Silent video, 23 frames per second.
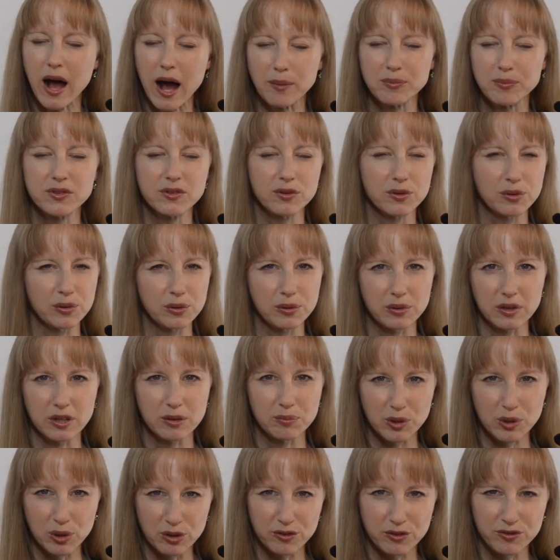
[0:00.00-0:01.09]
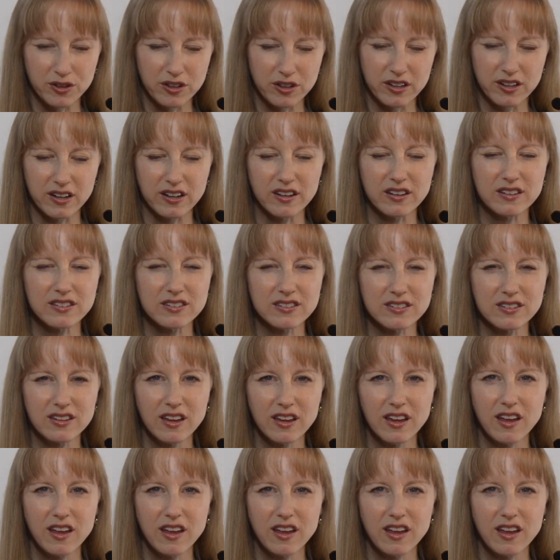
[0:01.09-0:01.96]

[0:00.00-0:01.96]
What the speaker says: absolutely beautiful it is.